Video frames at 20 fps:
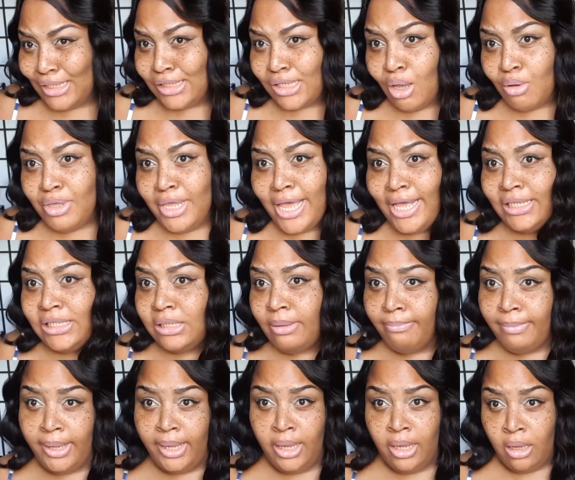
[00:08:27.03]
So yes,
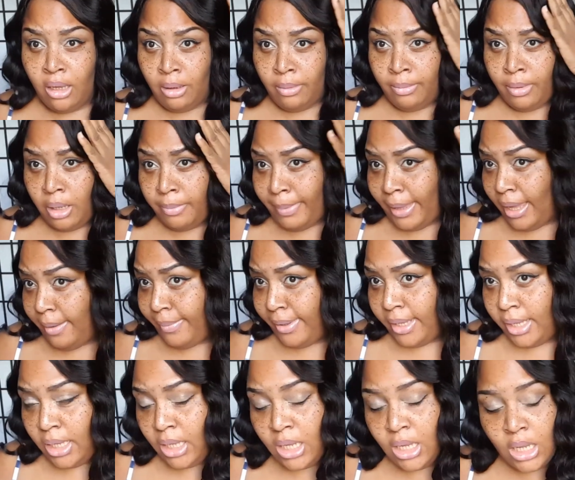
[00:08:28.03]
ma'am,
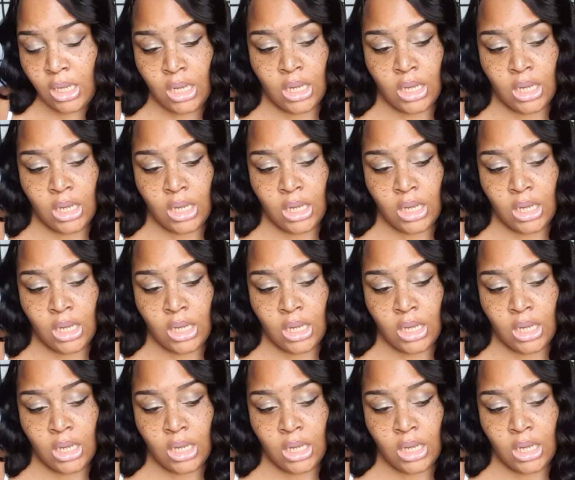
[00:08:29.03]
baby.